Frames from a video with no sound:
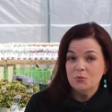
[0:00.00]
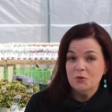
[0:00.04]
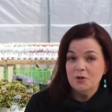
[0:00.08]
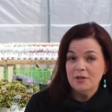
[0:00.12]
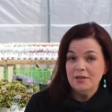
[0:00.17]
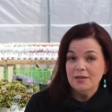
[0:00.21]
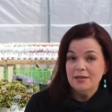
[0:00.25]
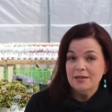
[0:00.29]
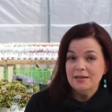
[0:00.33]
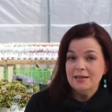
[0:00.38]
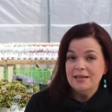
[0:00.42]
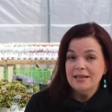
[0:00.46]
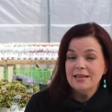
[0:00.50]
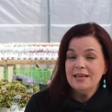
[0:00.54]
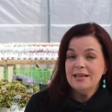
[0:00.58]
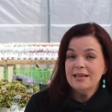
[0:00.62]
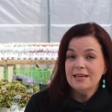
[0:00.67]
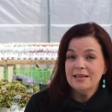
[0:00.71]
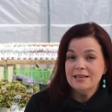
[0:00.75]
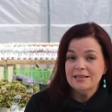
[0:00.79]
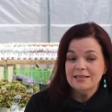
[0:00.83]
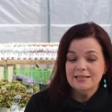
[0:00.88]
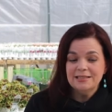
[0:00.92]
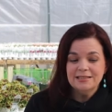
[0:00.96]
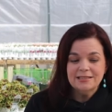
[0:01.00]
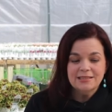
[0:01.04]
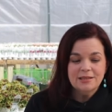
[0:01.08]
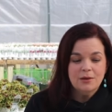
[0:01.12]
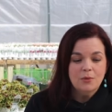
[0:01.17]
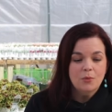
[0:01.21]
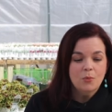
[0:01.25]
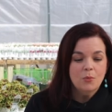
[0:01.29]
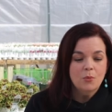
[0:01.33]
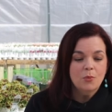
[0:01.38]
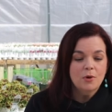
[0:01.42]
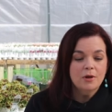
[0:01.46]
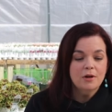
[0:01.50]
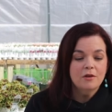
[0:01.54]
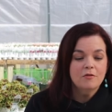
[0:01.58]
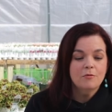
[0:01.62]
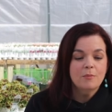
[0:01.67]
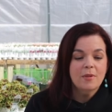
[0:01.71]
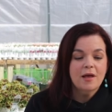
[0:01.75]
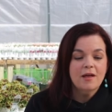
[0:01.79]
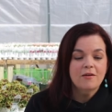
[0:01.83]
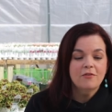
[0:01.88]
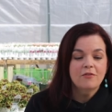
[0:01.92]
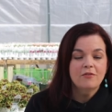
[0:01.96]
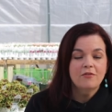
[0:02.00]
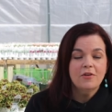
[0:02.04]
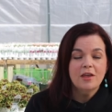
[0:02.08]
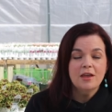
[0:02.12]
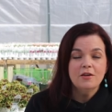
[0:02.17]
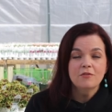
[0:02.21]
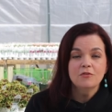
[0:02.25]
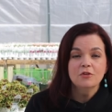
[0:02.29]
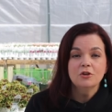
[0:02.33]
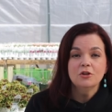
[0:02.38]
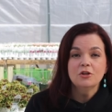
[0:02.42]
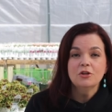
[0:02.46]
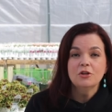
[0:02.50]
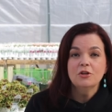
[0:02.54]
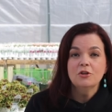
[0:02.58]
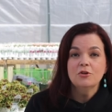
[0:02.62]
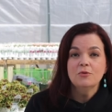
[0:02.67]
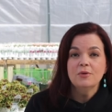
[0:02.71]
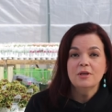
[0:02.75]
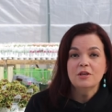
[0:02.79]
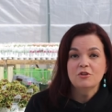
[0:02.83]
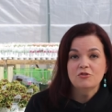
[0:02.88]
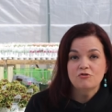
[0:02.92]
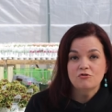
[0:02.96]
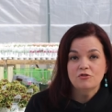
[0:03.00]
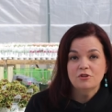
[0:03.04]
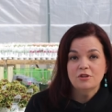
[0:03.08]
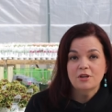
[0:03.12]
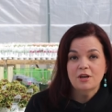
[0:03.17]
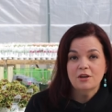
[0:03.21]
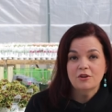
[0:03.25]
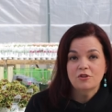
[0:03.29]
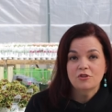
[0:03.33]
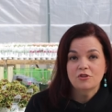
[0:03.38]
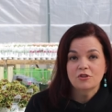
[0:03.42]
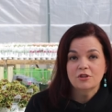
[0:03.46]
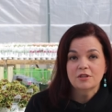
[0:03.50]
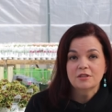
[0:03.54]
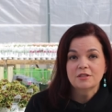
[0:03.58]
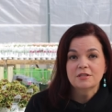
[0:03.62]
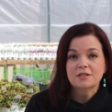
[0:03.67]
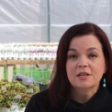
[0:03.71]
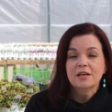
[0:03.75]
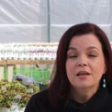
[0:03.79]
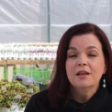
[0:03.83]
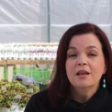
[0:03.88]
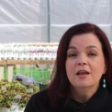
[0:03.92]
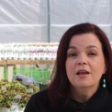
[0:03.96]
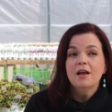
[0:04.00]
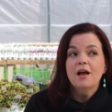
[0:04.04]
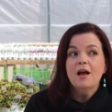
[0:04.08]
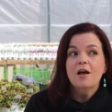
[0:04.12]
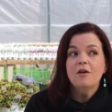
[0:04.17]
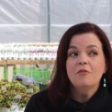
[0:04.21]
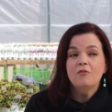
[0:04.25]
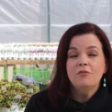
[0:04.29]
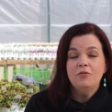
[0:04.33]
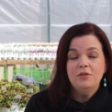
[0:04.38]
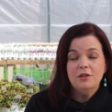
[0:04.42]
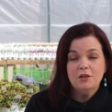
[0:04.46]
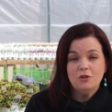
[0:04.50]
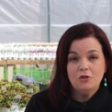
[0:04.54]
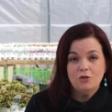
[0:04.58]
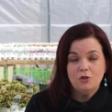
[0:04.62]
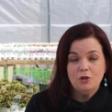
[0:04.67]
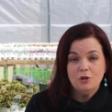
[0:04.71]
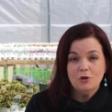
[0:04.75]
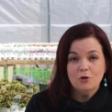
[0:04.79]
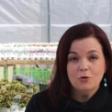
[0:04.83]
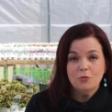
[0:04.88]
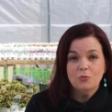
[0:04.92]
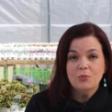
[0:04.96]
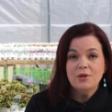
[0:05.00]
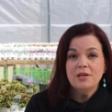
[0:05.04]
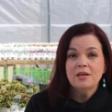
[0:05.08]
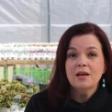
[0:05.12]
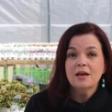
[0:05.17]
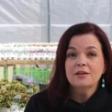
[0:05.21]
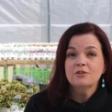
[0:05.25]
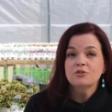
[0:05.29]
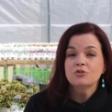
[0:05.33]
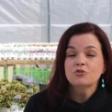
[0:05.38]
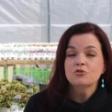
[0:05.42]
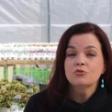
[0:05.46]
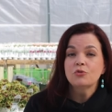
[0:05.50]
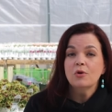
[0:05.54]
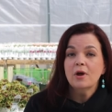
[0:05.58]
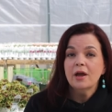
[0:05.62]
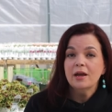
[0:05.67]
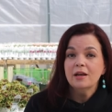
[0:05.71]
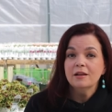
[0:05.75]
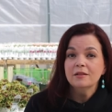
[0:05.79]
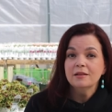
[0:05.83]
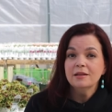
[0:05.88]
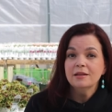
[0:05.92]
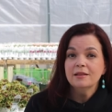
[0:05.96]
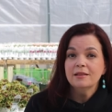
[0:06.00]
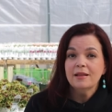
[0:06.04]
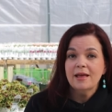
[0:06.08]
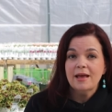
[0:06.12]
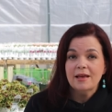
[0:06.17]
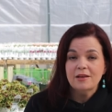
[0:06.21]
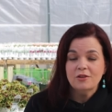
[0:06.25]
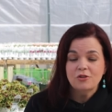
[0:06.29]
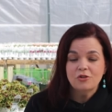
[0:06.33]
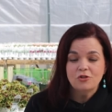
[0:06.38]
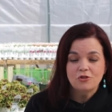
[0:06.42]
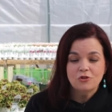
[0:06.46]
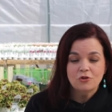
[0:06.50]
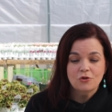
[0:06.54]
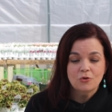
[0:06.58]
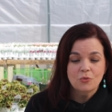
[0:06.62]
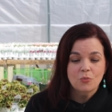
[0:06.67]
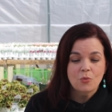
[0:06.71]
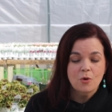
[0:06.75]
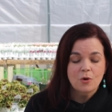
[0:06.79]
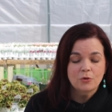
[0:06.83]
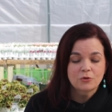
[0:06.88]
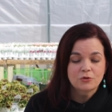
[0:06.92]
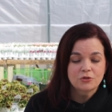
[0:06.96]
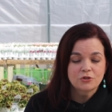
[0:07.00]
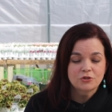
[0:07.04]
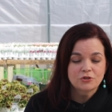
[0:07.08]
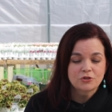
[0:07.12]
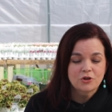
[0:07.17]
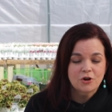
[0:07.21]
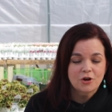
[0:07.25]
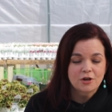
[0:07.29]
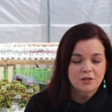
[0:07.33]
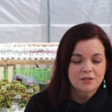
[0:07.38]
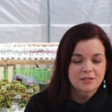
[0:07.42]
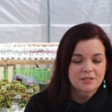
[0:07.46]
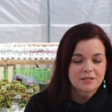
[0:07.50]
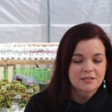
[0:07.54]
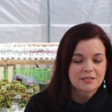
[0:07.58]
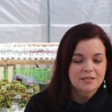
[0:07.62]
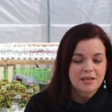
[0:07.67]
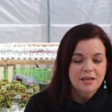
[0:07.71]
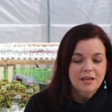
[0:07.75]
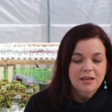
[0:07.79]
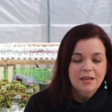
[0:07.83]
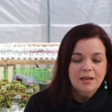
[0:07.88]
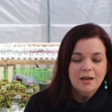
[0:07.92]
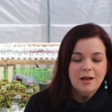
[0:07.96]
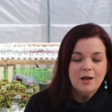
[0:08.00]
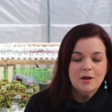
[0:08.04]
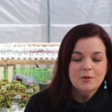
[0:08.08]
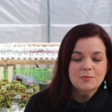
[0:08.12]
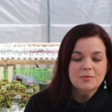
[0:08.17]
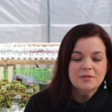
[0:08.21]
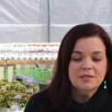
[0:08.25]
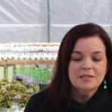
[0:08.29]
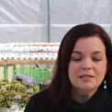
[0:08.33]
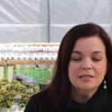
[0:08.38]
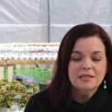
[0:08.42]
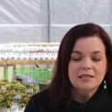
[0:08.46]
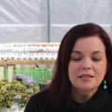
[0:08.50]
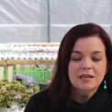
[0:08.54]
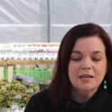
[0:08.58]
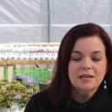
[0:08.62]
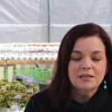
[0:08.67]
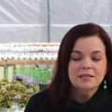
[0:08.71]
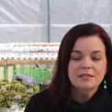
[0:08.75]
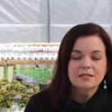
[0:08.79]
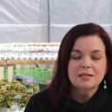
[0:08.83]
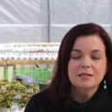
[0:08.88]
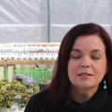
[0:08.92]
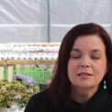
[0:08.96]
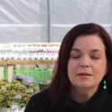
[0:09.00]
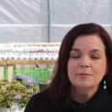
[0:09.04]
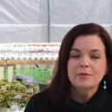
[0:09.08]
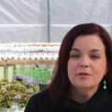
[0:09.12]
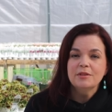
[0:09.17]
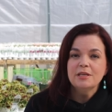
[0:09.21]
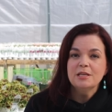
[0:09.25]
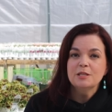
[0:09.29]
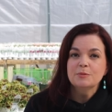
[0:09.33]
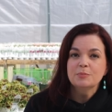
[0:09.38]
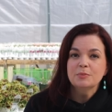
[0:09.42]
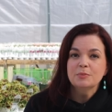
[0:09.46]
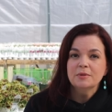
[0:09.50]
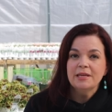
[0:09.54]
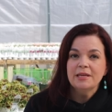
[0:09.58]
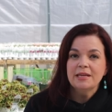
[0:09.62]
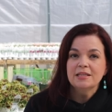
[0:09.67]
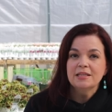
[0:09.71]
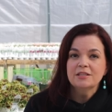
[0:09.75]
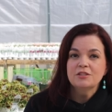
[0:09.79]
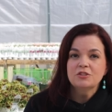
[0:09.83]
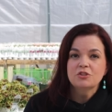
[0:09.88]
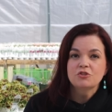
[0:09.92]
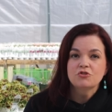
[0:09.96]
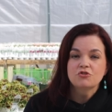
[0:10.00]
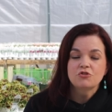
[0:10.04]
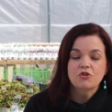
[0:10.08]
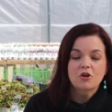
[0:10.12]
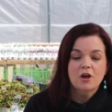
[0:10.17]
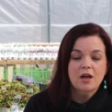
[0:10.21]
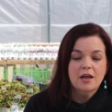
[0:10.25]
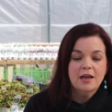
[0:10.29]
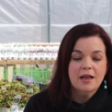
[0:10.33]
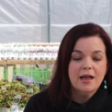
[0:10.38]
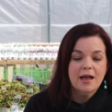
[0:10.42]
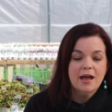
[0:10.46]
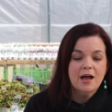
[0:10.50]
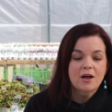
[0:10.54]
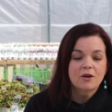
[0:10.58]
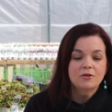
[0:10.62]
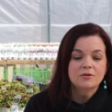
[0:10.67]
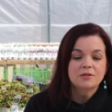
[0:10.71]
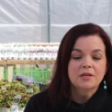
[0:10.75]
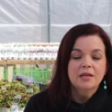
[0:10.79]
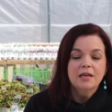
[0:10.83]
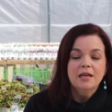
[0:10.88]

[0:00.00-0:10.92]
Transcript: one is one of my favorite new introductions of this year. We got to trial it last year. Walters Gardens um, sent us some of these plants to try out,